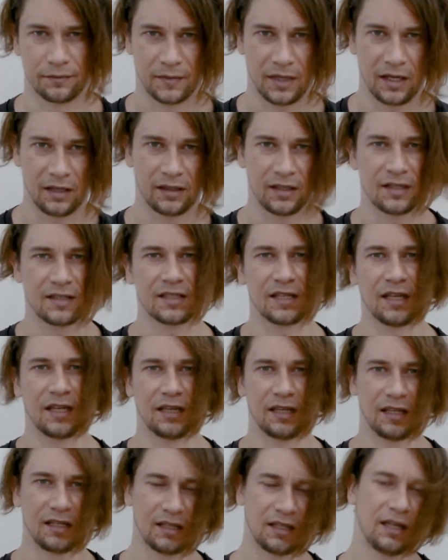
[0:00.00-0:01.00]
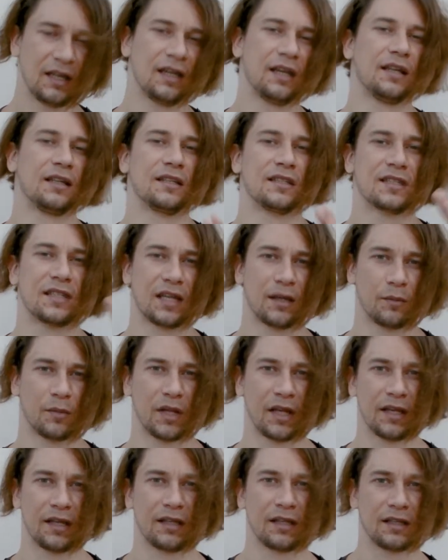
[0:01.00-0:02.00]
Yeah, let's say in India, and same
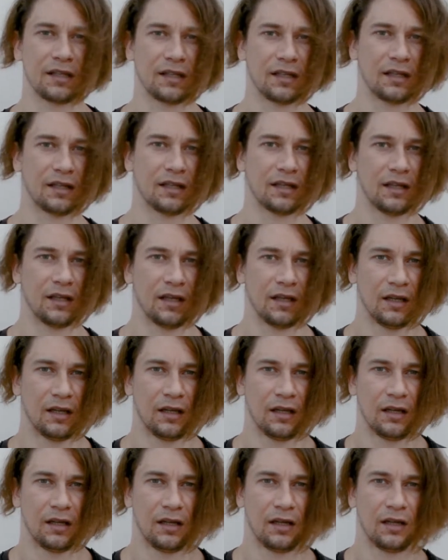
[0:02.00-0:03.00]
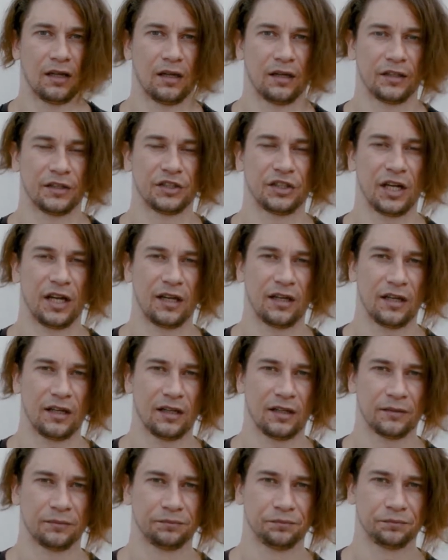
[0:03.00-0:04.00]
like in China,